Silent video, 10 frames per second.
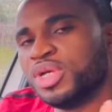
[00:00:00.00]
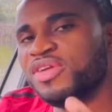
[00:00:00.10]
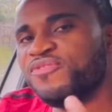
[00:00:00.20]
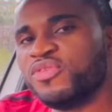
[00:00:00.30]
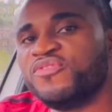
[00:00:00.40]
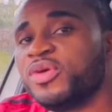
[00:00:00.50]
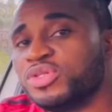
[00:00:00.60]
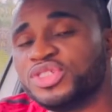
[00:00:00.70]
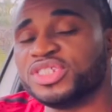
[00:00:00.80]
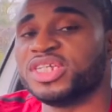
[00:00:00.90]
if you
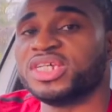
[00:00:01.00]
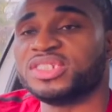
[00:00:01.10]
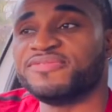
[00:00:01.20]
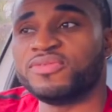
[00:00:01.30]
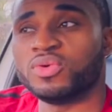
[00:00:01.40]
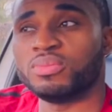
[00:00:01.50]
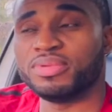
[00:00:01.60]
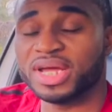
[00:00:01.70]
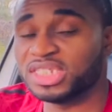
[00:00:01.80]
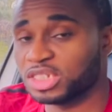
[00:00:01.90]
failed your test for
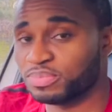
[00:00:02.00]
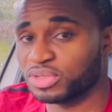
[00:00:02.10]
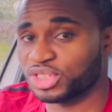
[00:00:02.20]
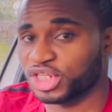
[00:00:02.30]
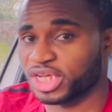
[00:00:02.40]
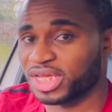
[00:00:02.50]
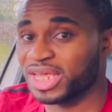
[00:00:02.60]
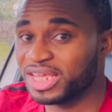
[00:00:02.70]
blind spot check,